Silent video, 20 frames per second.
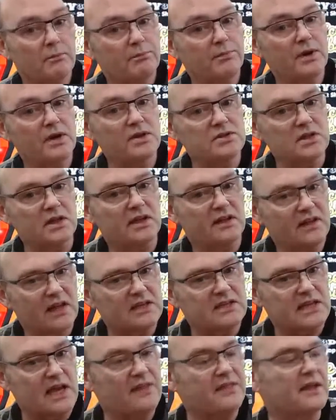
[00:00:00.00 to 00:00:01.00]
Personally,
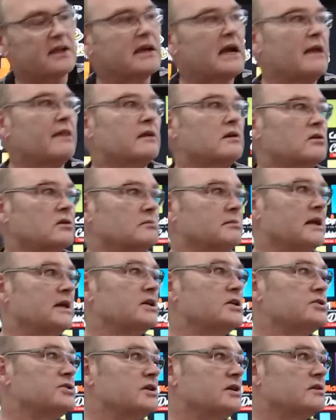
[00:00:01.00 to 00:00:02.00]
that's how I think how they're going to
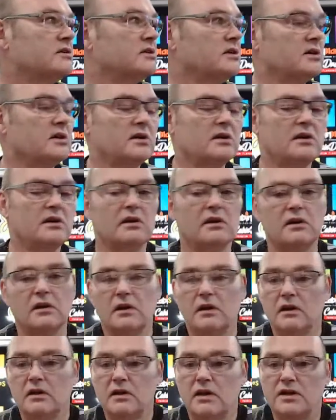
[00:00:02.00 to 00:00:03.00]
manage it.
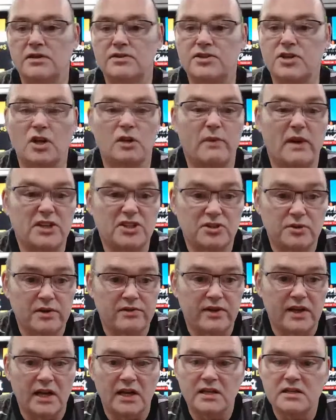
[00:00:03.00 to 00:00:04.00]
It's the only way to do it,
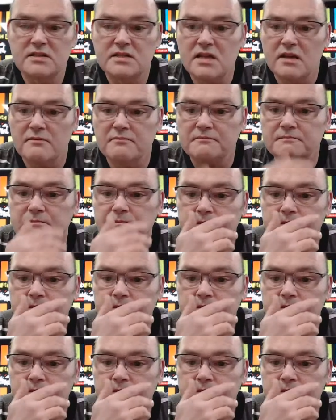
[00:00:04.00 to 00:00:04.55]
really, isn't it?